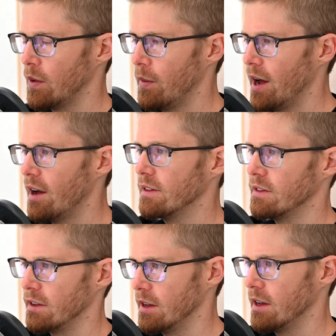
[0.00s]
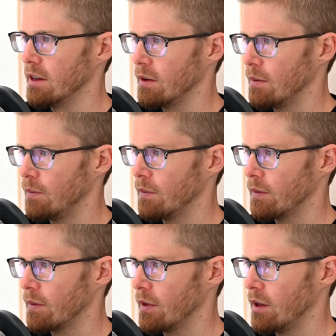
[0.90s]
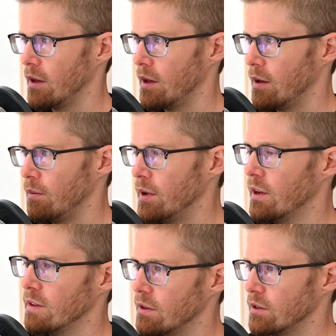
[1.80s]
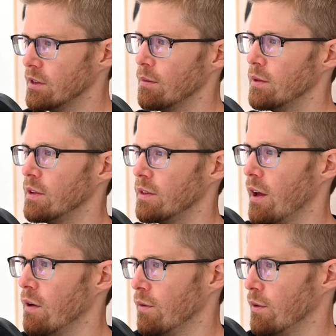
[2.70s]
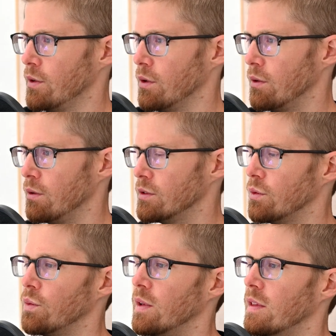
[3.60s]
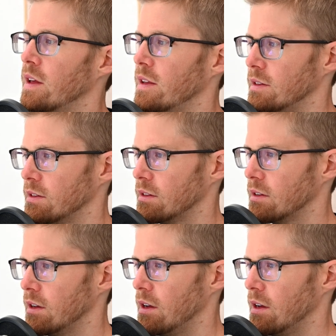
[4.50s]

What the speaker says: the past again, because there's something there for you to release,